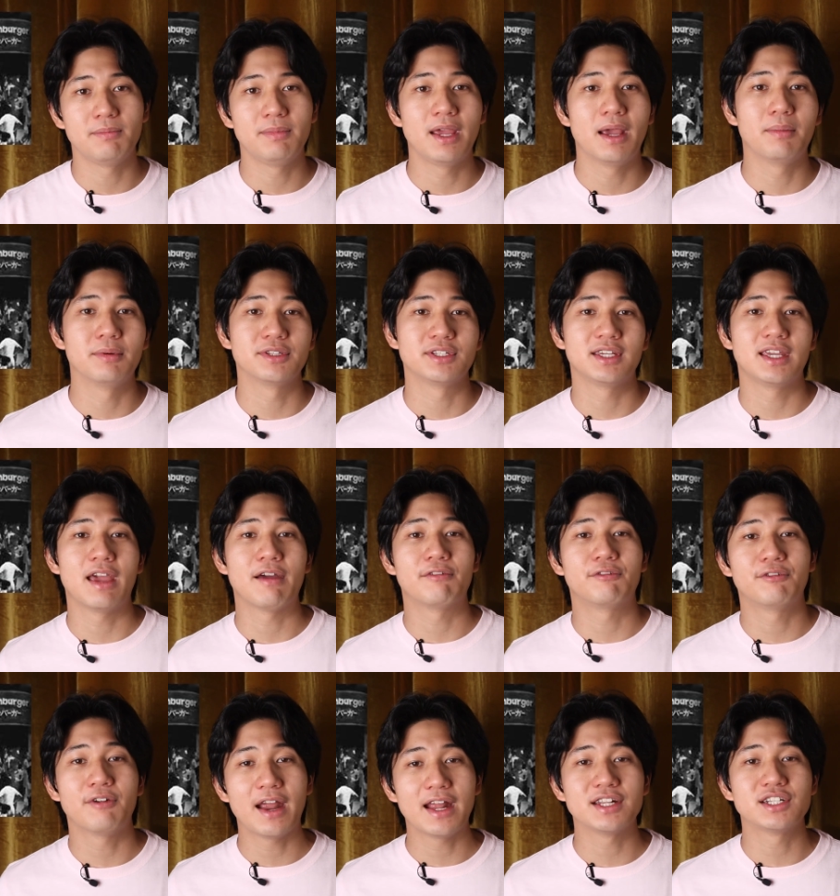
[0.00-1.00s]
to be able to
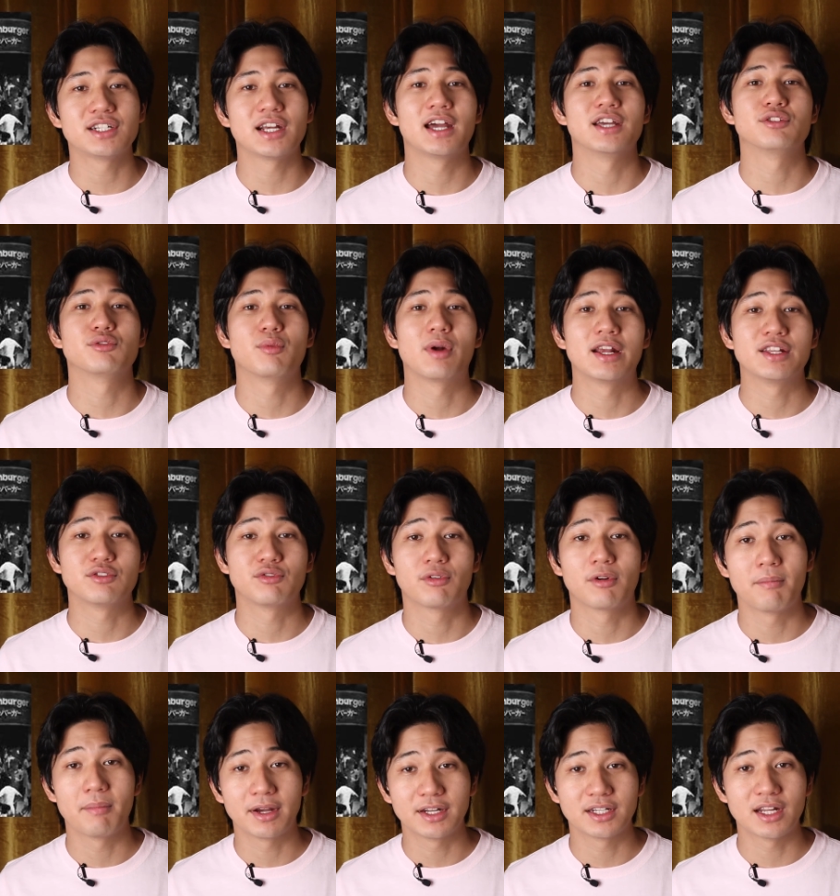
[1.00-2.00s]
get franchise rights
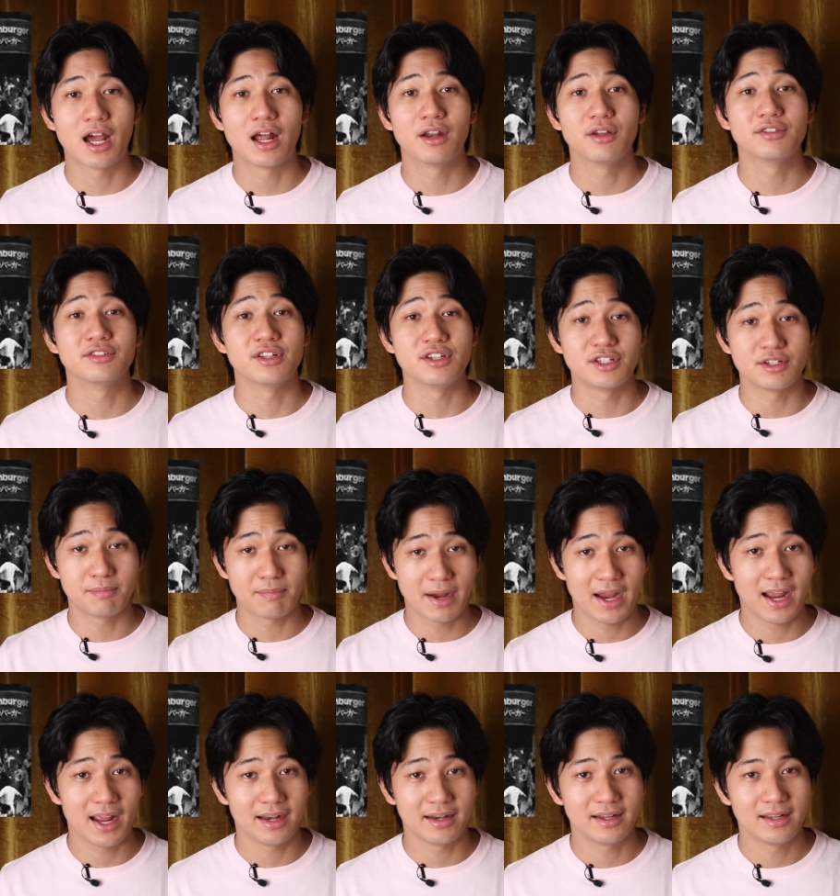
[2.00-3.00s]
for McDonald's in
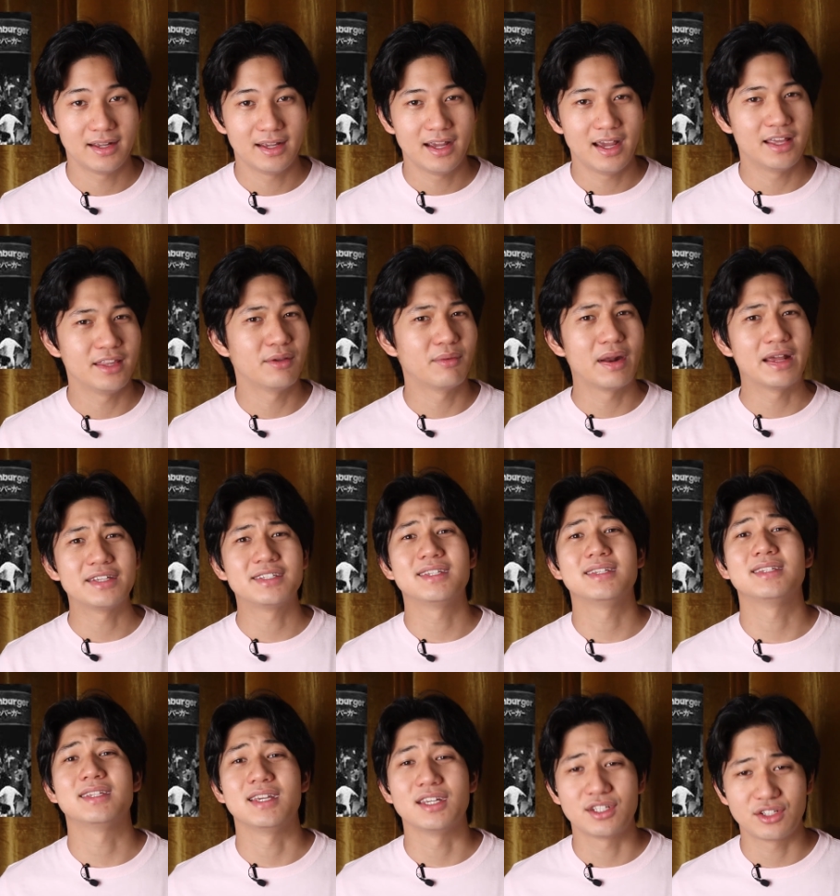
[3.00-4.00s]
Japan, and the rest
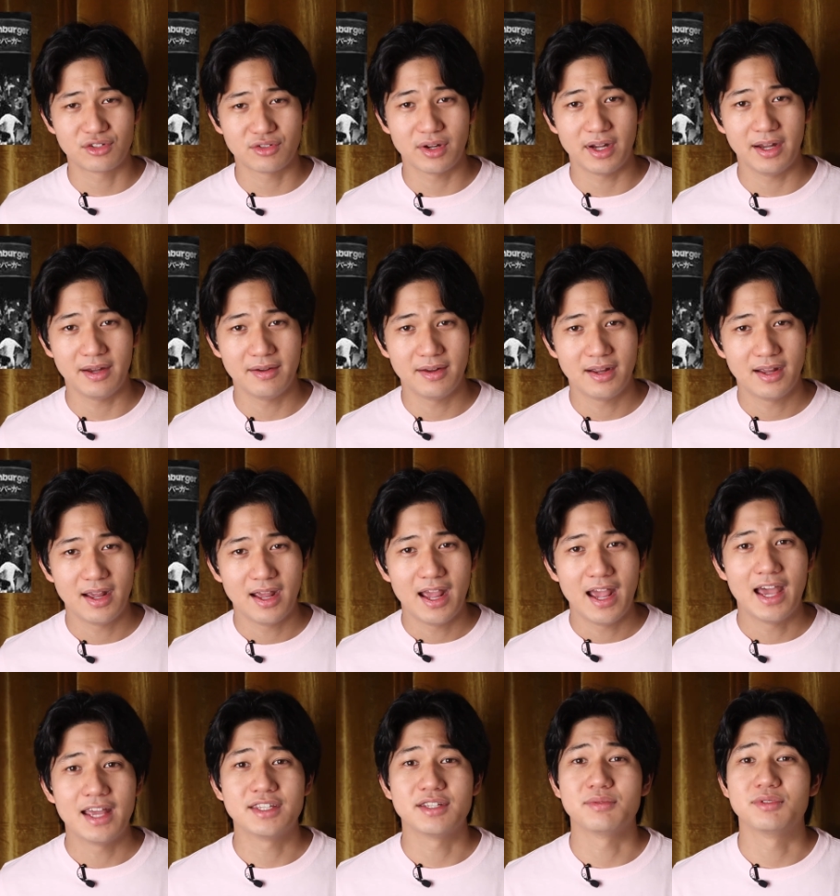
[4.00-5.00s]
is history.
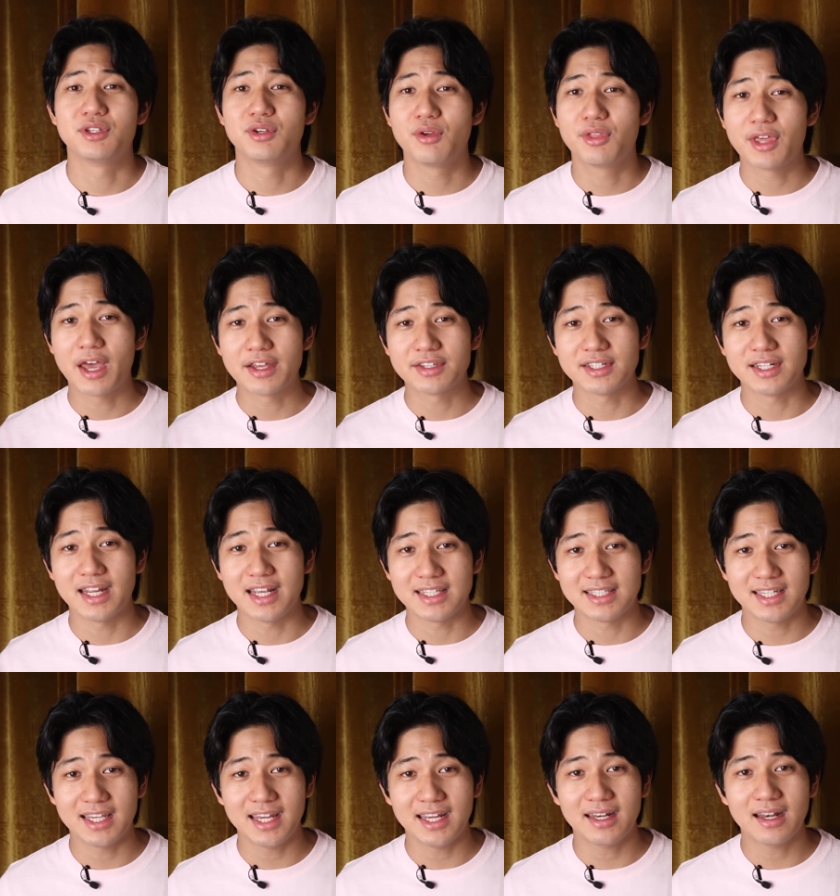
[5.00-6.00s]
As of
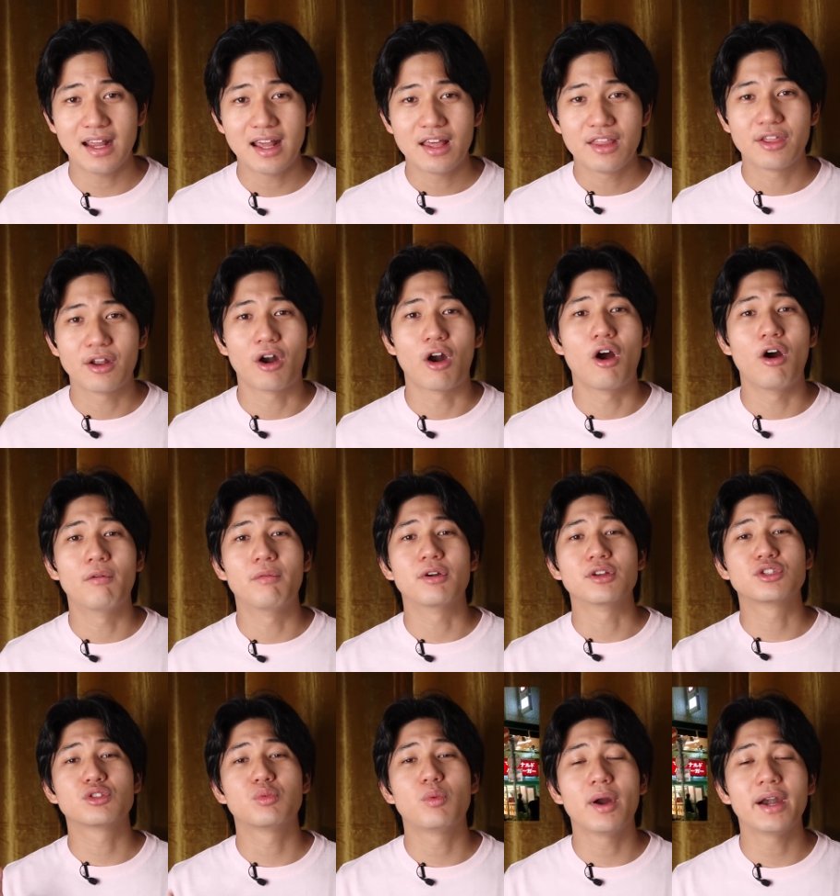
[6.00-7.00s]
2018, there are
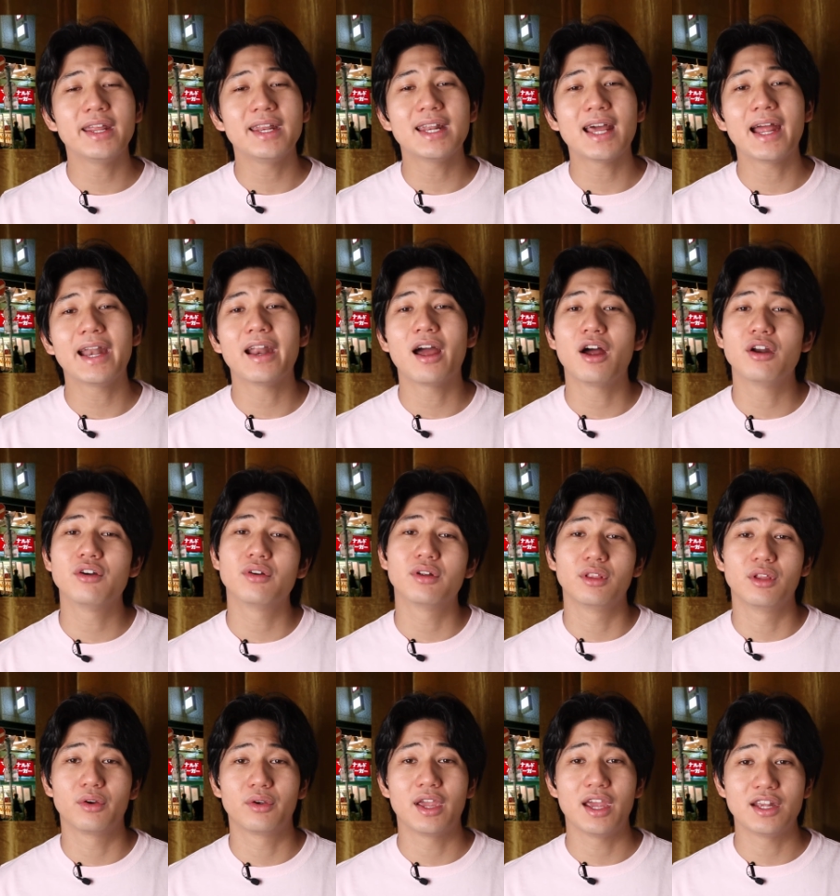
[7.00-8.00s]
over 2,900
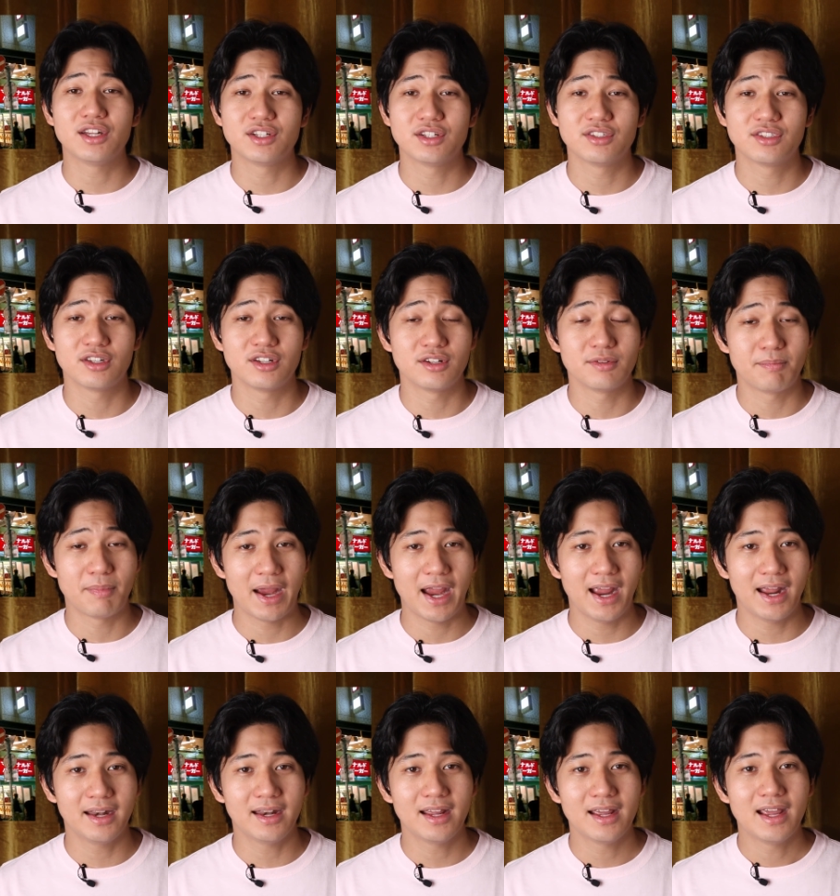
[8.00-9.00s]
locations in
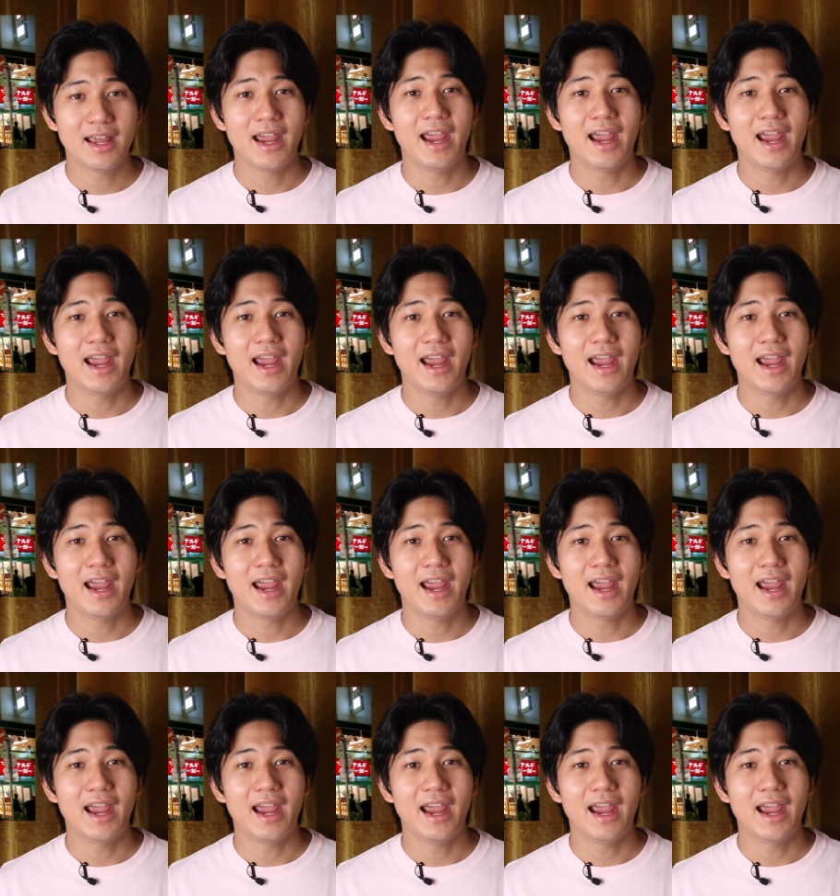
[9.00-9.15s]
Japan